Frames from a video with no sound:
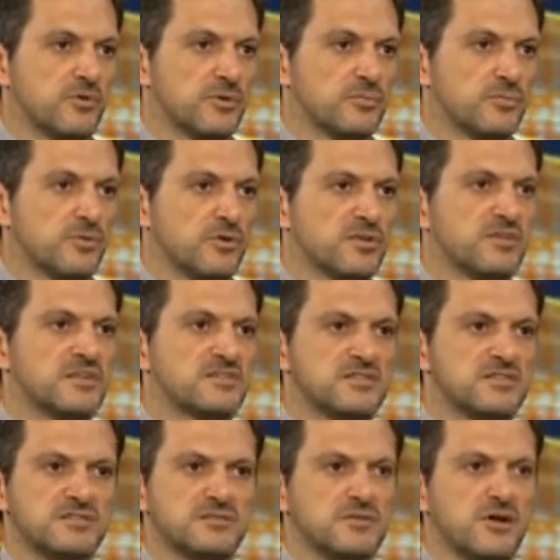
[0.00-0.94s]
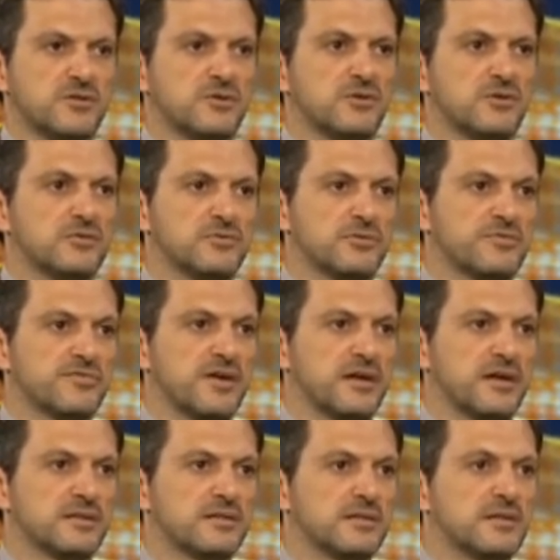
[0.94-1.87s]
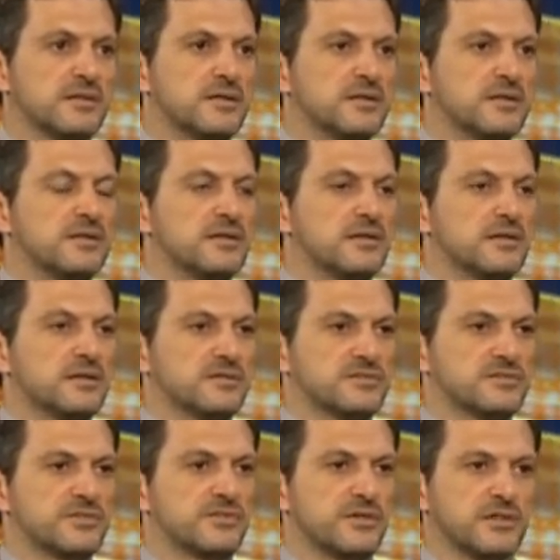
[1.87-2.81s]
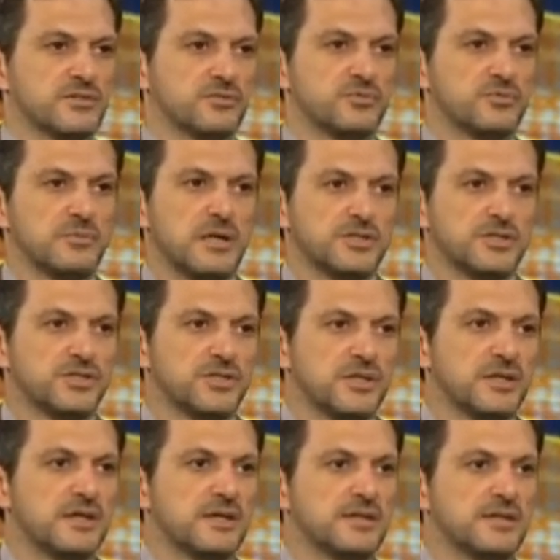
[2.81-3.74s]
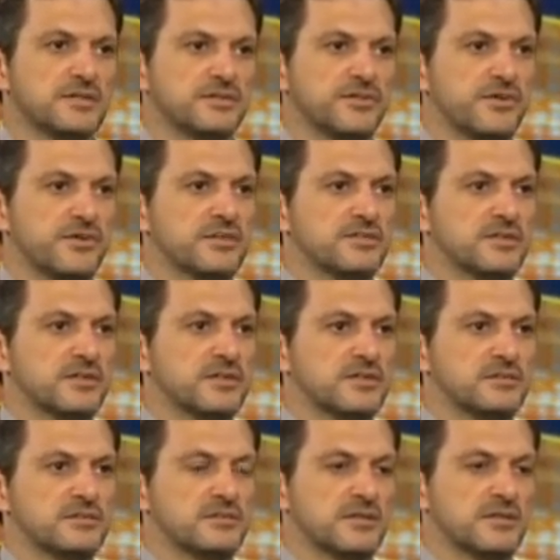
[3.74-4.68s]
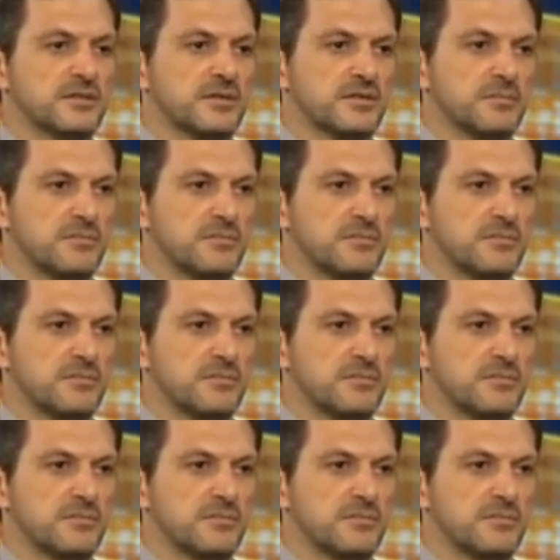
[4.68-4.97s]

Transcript: more important. This is not going to affect Syria too much. Syria is. a